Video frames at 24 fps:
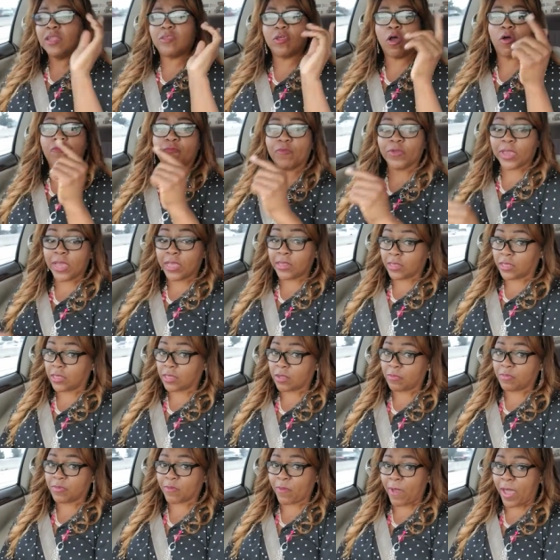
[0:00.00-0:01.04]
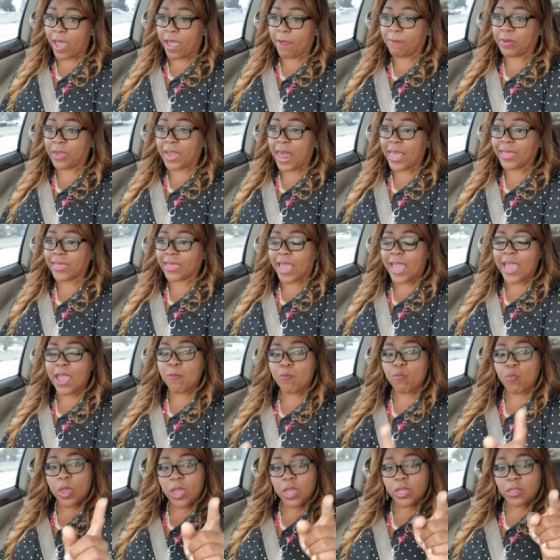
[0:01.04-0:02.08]
Don't forget to subscribe, like,
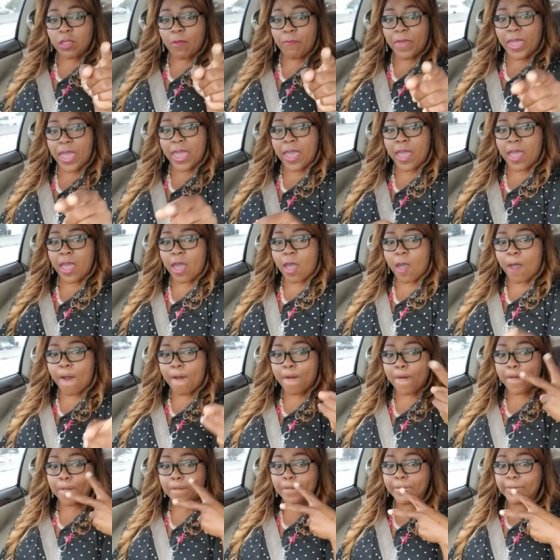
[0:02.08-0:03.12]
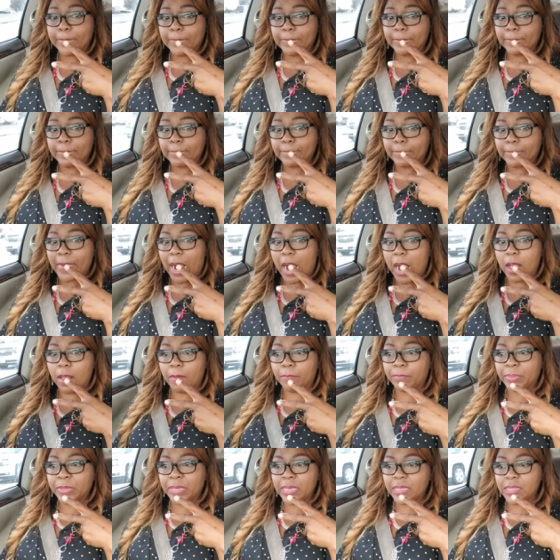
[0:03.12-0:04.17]
and ring the bell.
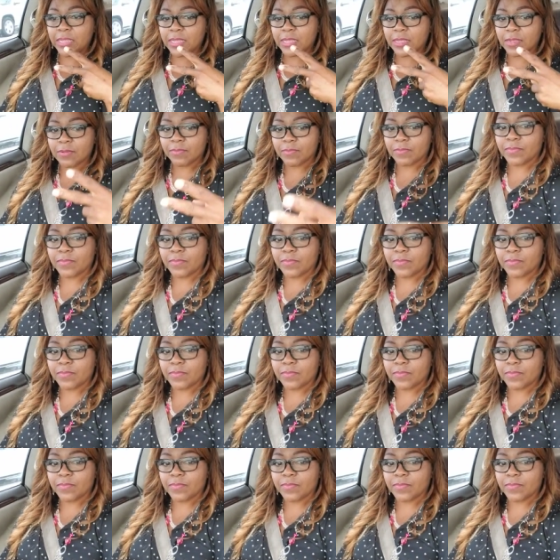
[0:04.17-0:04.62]
Peace.